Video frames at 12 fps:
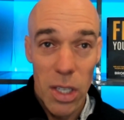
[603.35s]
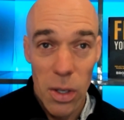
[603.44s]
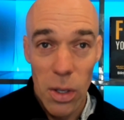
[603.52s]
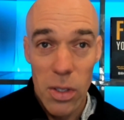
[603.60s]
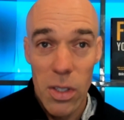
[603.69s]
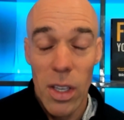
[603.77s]
these
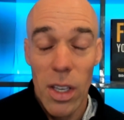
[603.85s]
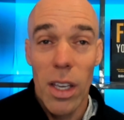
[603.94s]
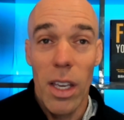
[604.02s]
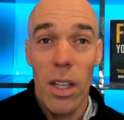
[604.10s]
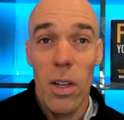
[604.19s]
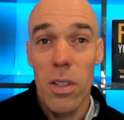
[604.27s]
deals
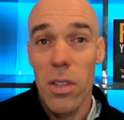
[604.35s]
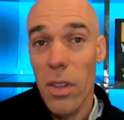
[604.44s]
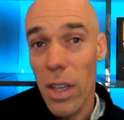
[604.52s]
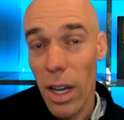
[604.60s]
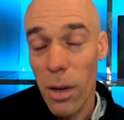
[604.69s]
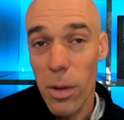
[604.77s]
and also
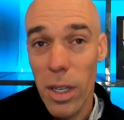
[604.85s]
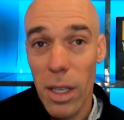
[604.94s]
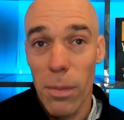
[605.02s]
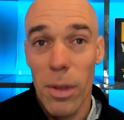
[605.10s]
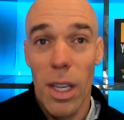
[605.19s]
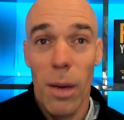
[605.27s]
the
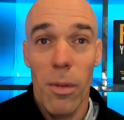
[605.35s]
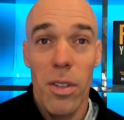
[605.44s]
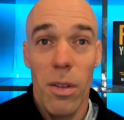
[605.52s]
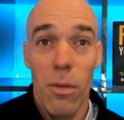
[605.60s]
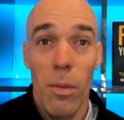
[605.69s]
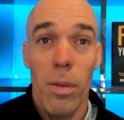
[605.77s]
equity and being able
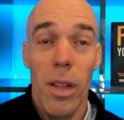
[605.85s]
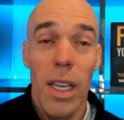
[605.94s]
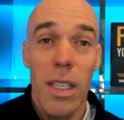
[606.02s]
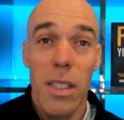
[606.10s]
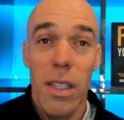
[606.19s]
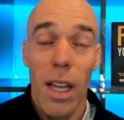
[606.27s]
to
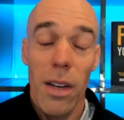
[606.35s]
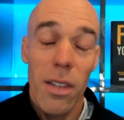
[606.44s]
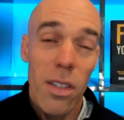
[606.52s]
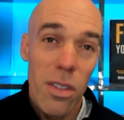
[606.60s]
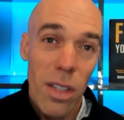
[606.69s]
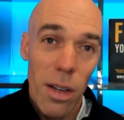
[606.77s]
replace
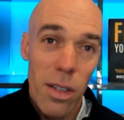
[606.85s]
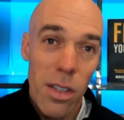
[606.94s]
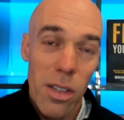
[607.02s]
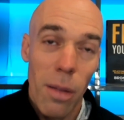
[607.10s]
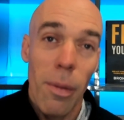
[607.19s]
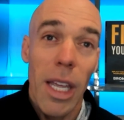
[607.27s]
not just not
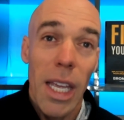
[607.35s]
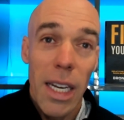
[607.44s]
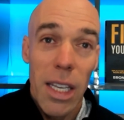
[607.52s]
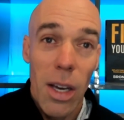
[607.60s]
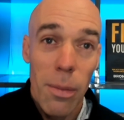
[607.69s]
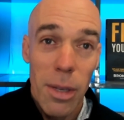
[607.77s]
necessarily my
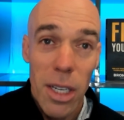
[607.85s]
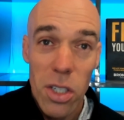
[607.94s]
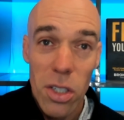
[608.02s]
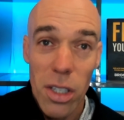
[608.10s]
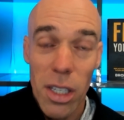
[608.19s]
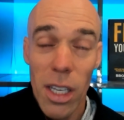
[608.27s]
income
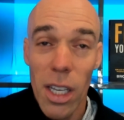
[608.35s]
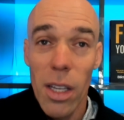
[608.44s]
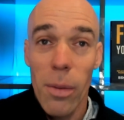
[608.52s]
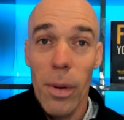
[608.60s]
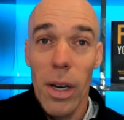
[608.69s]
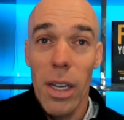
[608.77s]
initially,
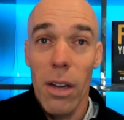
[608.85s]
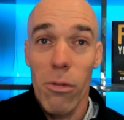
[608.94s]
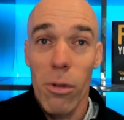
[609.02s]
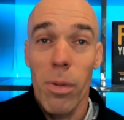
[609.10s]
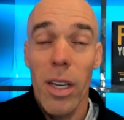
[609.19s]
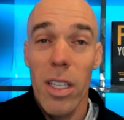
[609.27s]
but
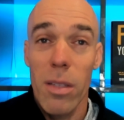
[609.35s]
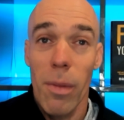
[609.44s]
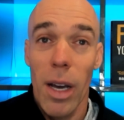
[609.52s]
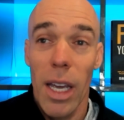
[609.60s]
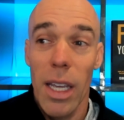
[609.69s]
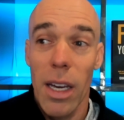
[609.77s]
replace
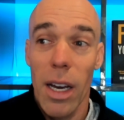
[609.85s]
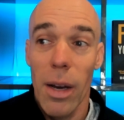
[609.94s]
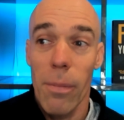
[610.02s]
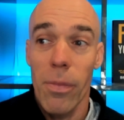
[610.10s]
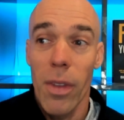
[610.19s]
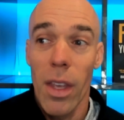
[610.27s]
my
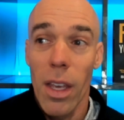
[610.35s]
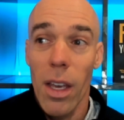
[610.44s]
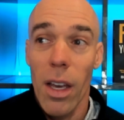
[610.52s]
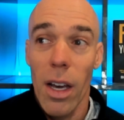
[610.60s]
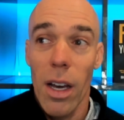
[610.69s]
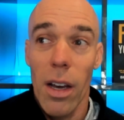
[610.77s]
um,
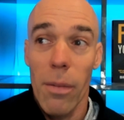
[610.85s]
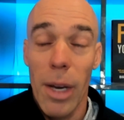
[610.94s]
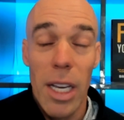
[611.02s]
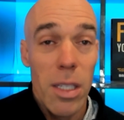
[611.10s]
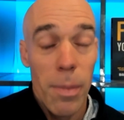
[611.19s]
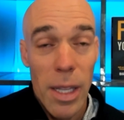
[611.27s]
uh,
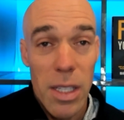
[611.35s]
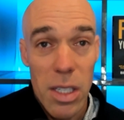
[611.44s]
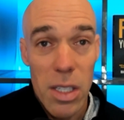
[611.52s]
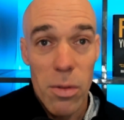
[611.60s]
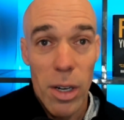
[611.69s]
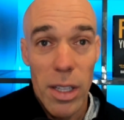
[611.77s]
my
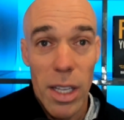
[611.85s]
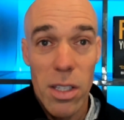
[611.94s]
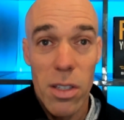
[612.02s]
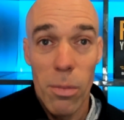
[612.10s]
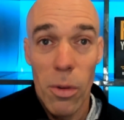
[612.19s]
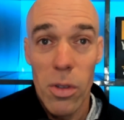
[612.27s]
expenses, right?
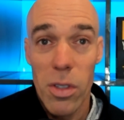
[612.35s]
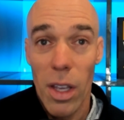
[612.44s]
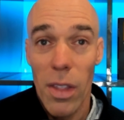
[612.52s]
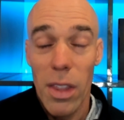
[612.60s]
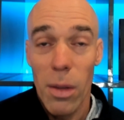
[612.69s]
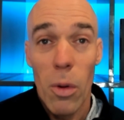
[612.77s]
That's the most,
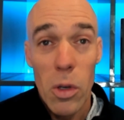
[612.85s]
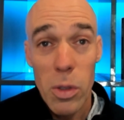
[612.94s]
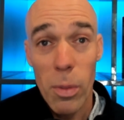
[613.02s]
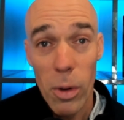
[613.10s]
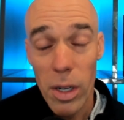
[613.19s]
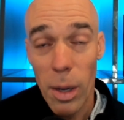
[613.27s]
I think the
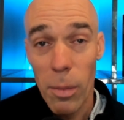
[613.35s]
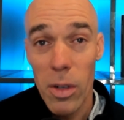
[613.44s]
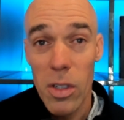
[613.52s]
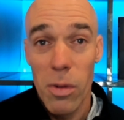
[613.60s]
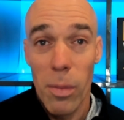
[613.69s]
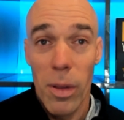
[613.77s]
most important
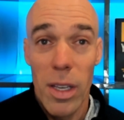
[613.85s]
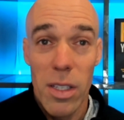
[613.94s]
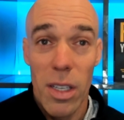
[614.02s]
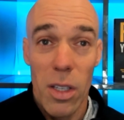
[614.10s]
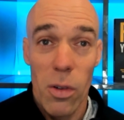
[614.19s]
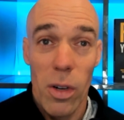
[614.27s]
number is
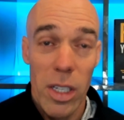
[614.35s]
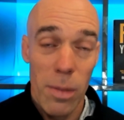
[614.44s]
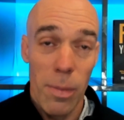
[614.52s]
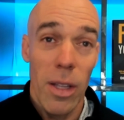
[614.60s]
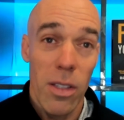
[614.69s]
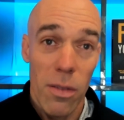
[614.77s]
replacing your
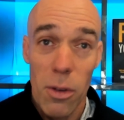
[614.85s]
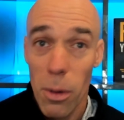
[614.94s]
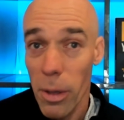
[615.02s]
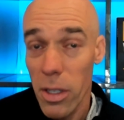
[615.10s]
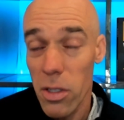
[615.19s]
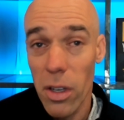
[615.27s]
expenses. If
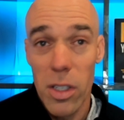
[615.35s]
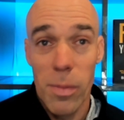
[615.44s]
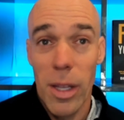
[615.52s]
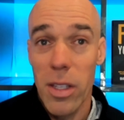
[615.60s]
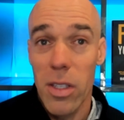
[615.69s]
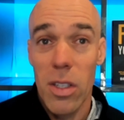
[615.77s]
you replace your
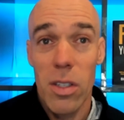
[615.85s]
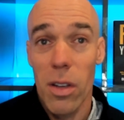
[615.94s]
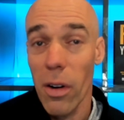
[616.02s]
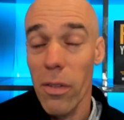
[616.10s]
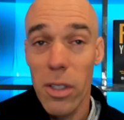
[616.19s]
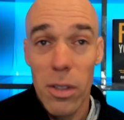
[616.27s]
expenses
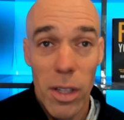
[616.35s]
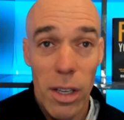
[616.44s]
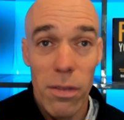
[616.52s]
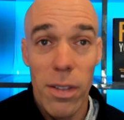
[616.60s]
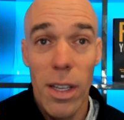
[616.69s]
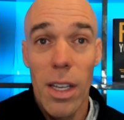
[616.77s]
and however you
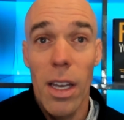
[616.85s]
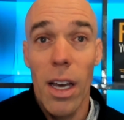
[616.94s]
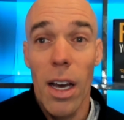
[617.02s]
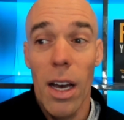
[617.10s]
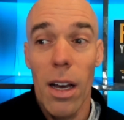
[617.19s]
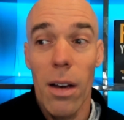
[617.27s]
live,
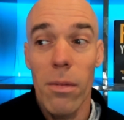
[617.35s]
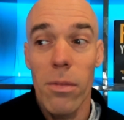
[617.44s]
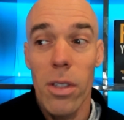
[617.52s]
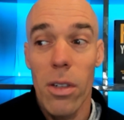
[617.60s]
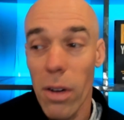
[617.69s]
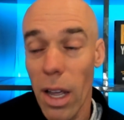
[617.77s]
uh,
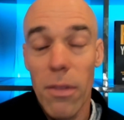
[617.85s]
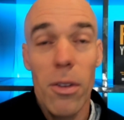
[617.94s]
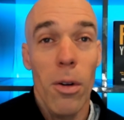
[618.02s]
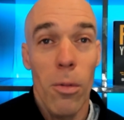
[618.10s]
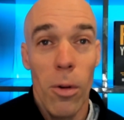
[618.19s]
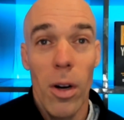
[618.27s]
you don't have
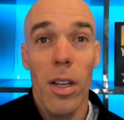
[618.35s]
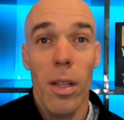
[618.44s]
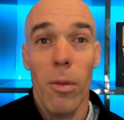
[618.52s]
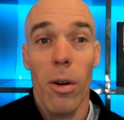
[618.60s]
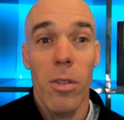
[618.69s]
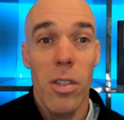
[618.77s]
to go to work
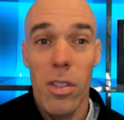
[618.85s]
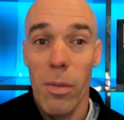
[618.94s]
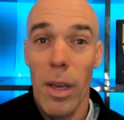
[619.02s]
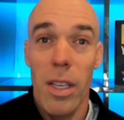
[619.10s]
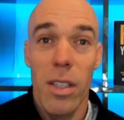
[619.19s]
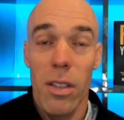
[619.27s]
anymore, which
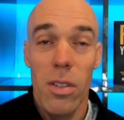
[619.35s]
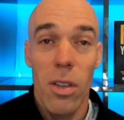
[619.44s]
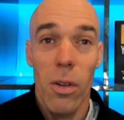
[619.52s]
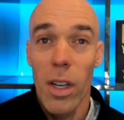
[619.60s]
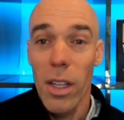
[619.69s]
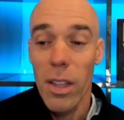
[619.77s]
is amazing.
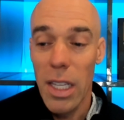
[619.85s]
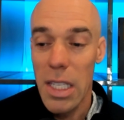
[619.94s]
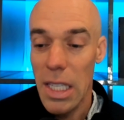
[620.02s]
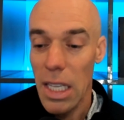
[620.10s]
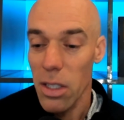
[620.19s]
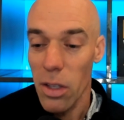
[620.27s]
So
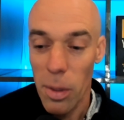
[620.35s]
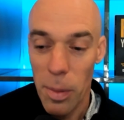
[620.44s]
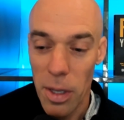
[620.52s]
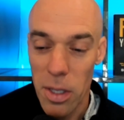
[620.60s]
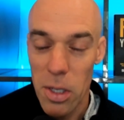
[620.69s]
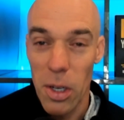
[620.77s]
that's, that's a
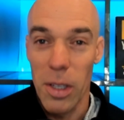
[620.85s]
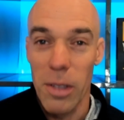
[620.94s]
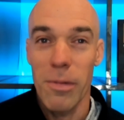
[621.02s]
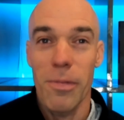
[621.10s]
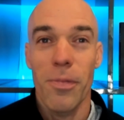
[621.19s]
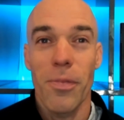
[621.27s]
little bit of the journey.
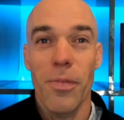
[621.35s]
